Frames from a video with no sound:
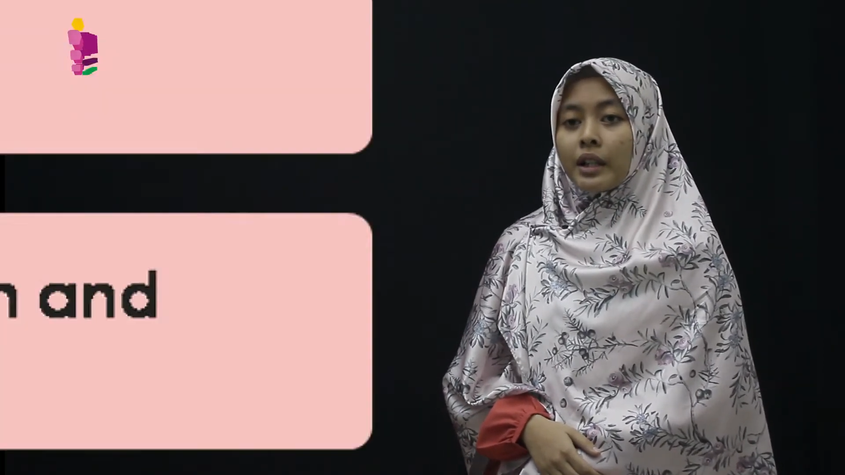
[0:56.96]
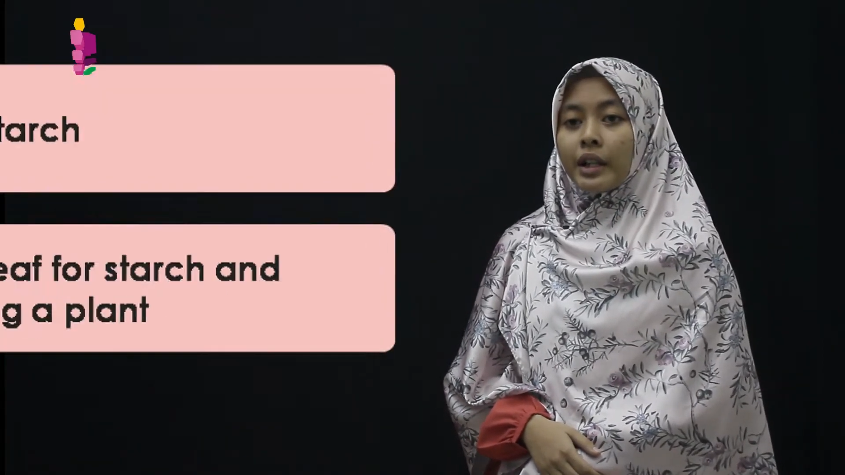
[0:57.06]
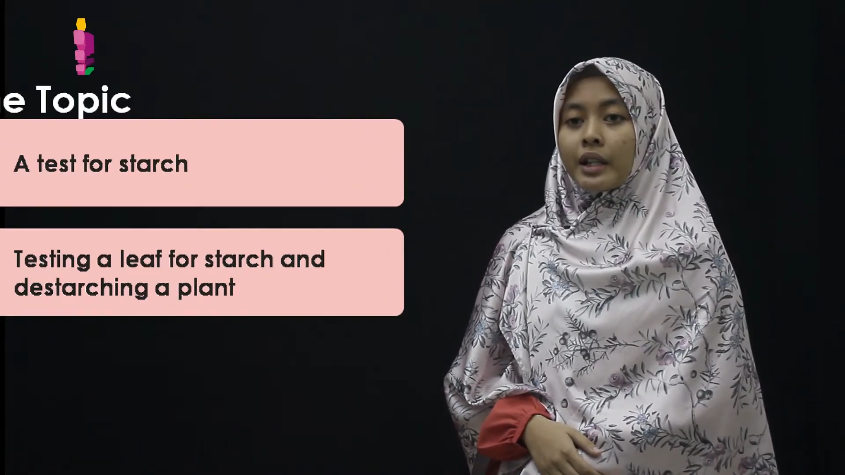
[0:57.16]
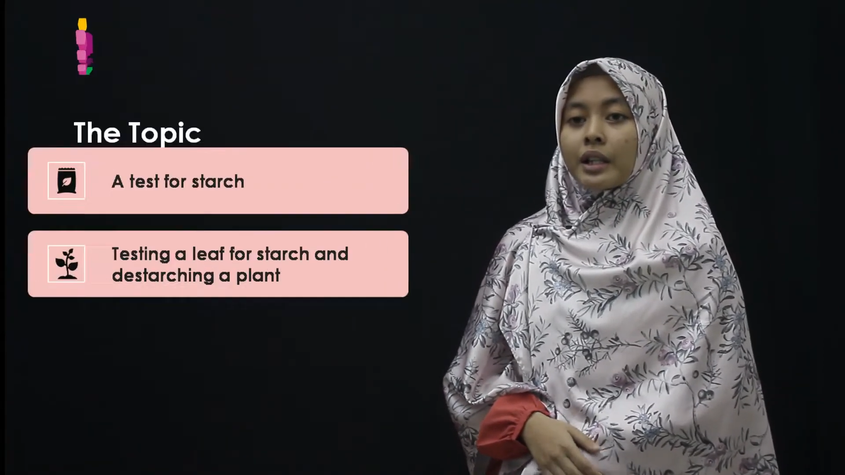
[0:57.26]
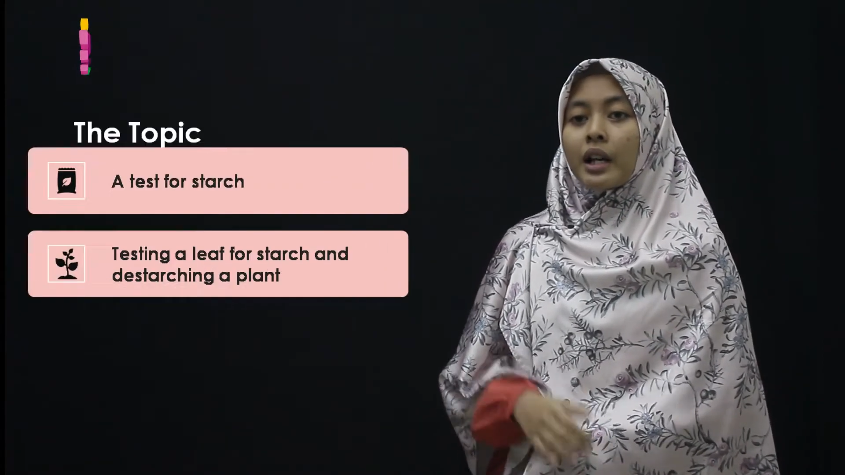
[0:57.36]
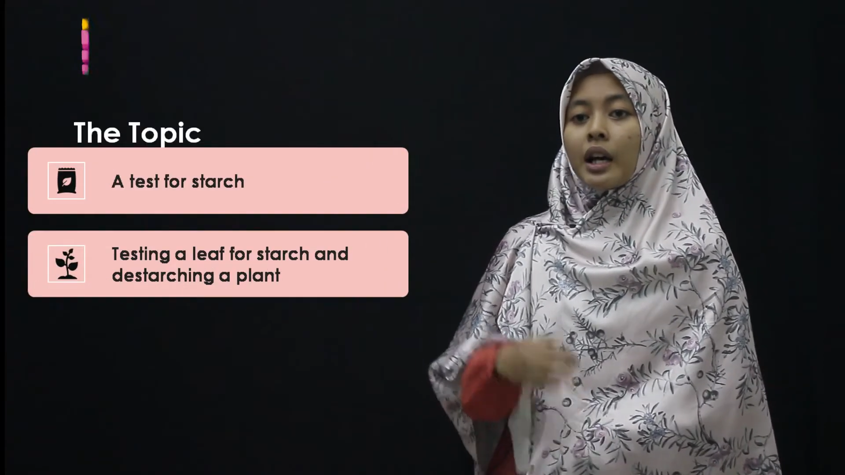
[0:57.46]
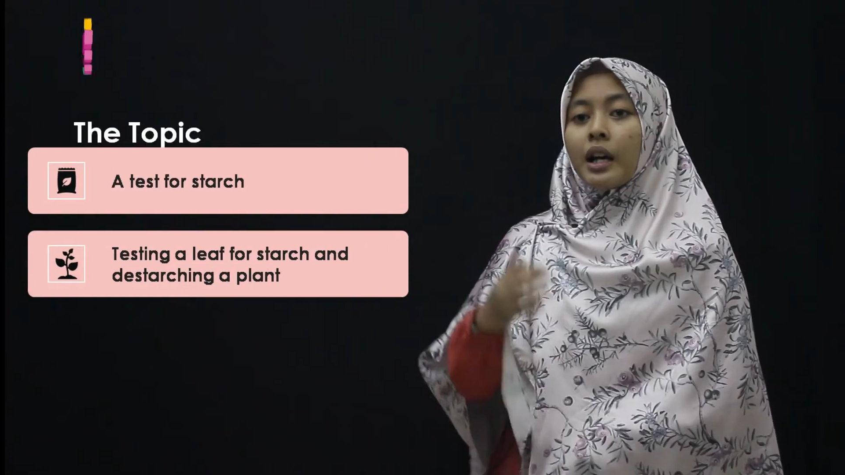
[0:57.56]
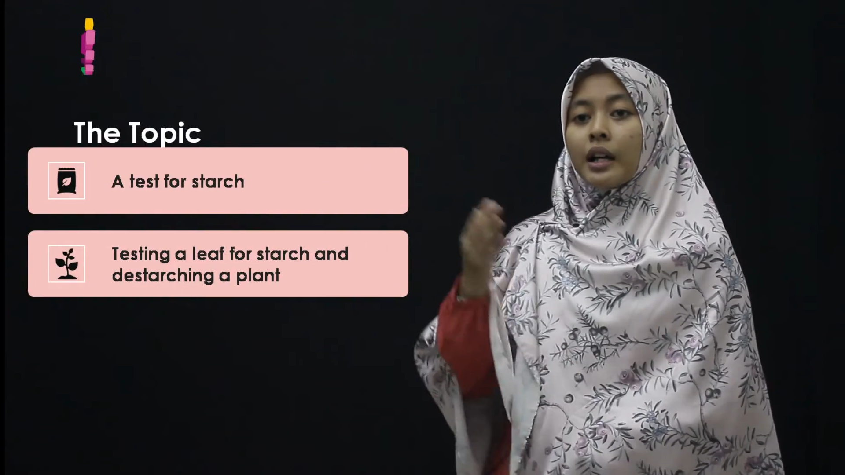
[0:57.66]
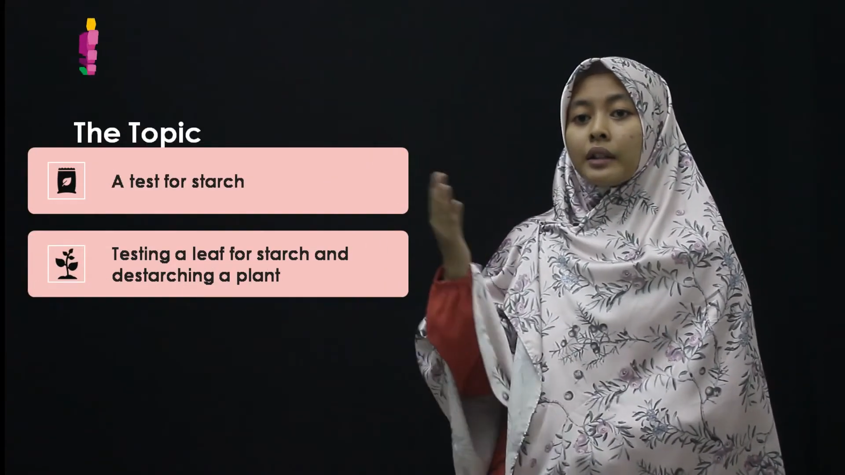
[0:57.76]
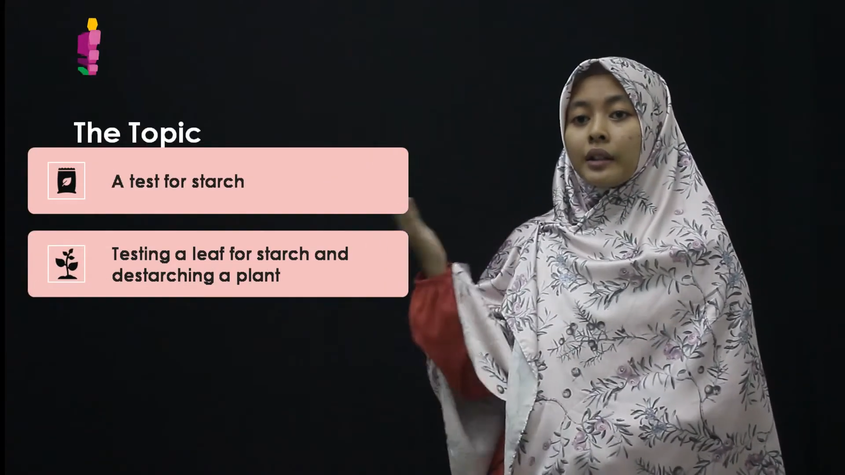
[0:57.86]
is
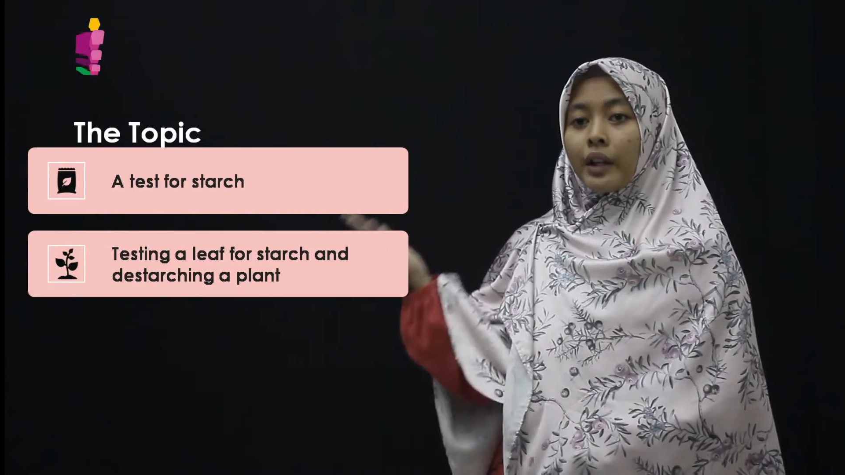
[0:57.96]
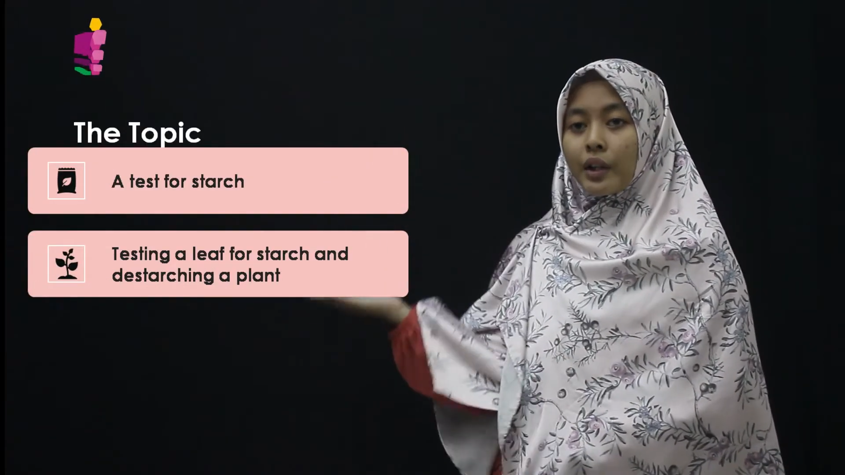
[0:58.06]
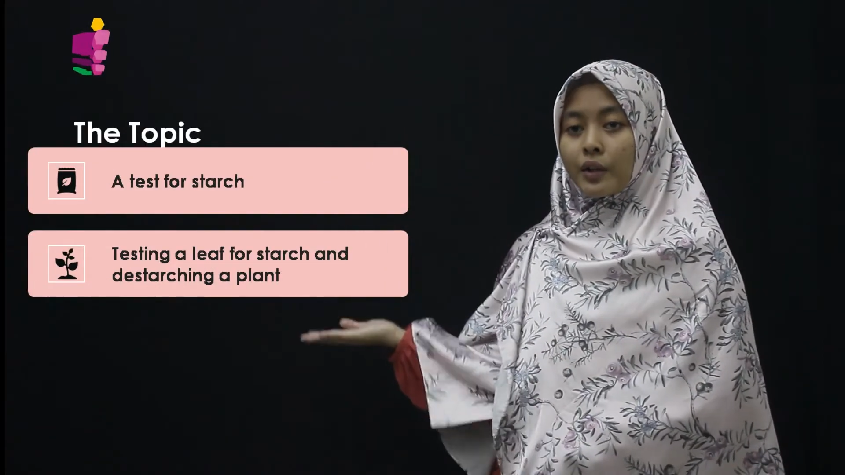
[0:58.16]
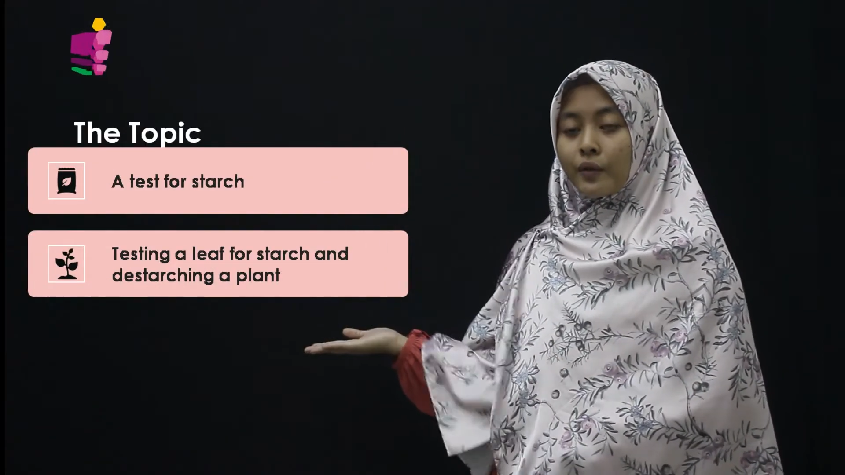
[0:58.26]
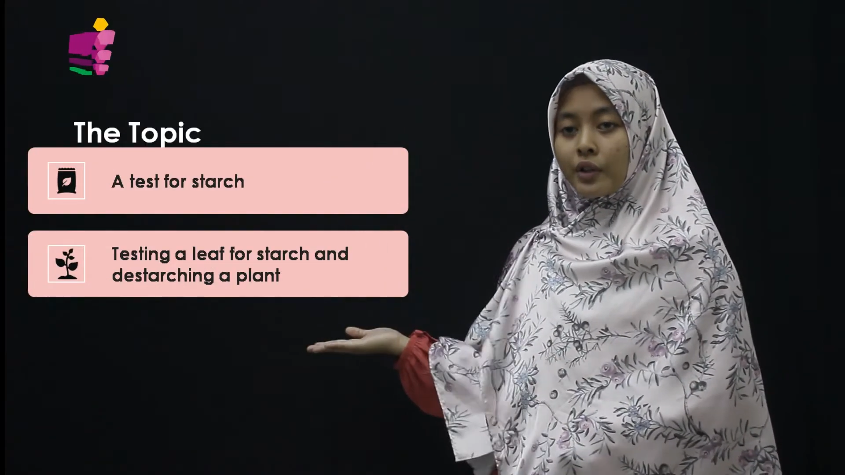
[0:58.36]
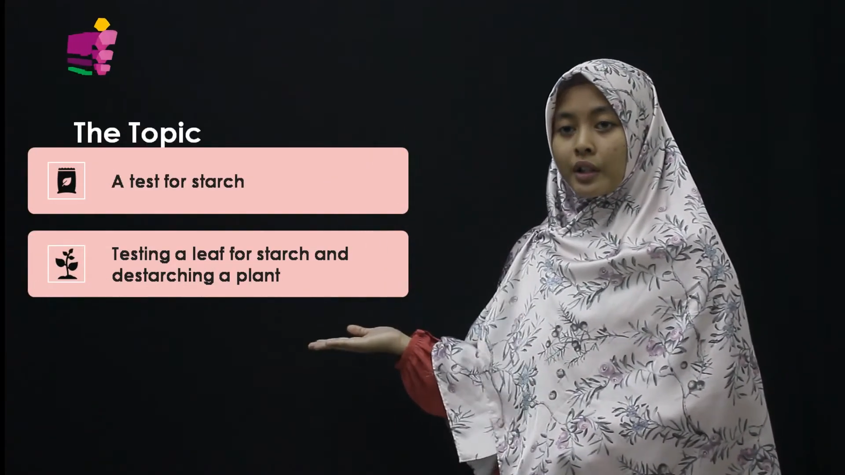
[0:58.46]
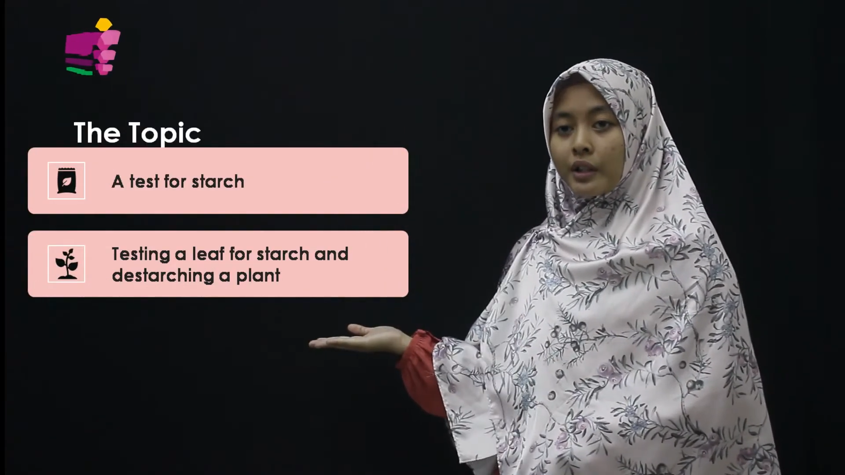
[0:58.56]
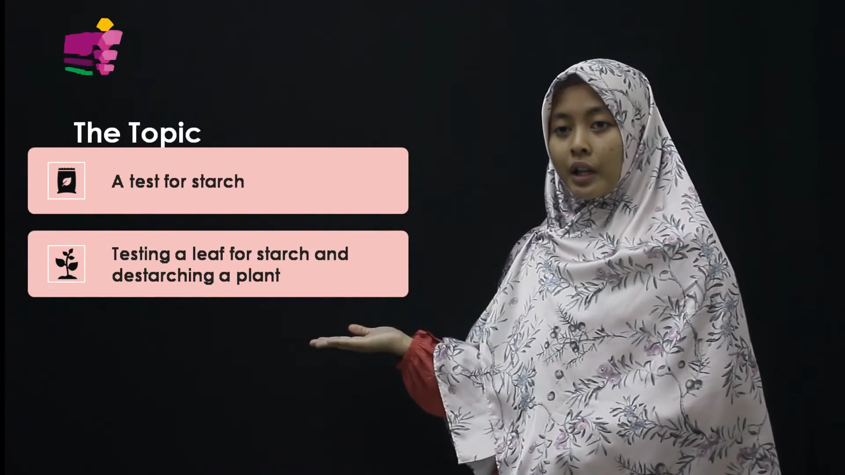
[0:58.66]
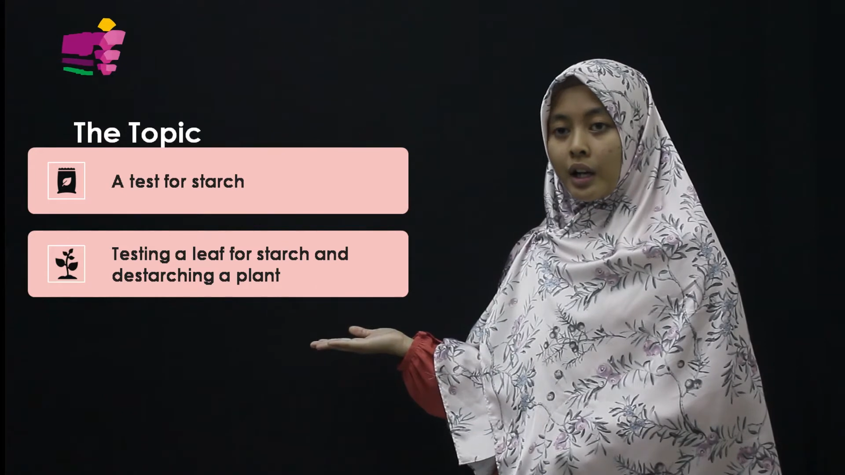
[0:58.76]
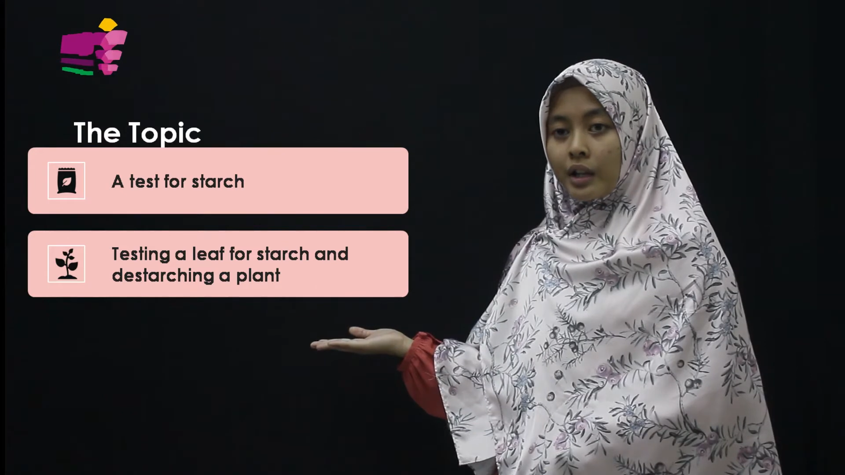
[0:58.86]
a test for
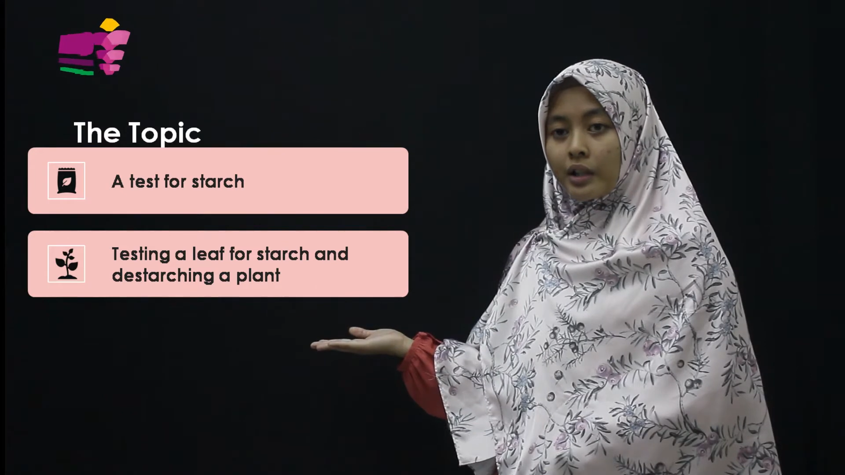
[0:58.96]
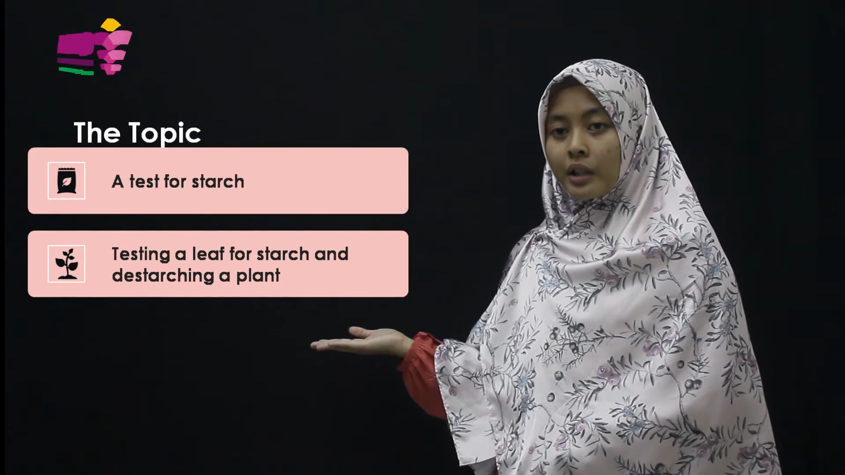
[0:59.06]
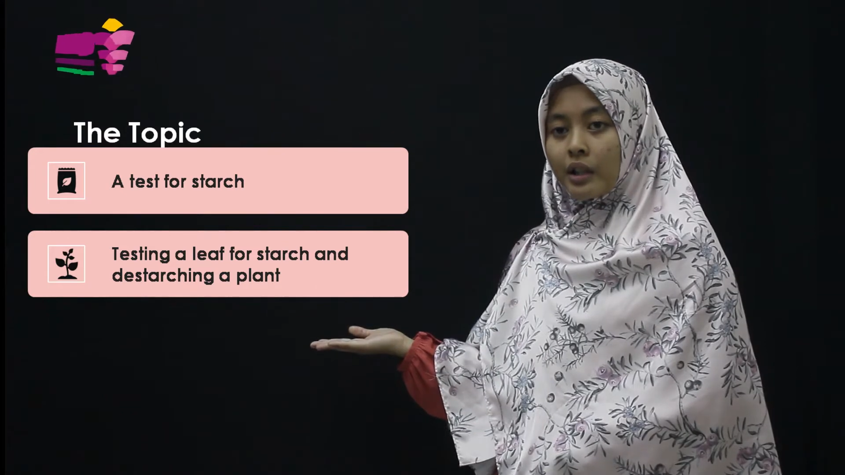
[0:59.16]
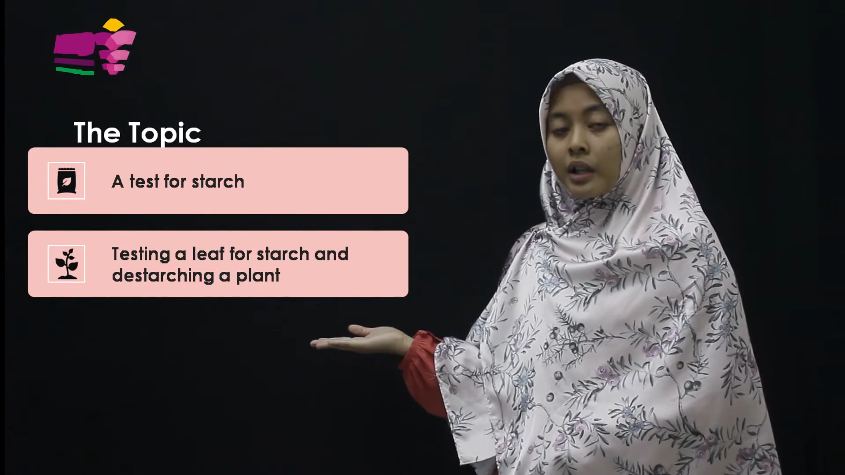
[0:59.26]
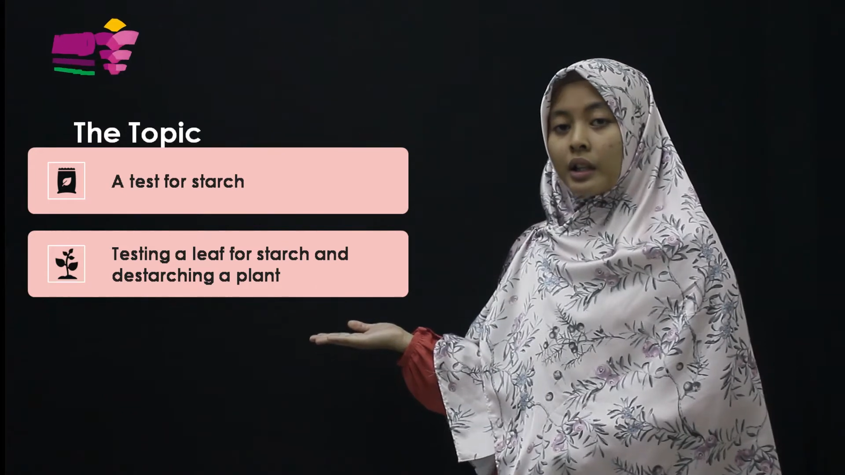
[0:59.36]
starch,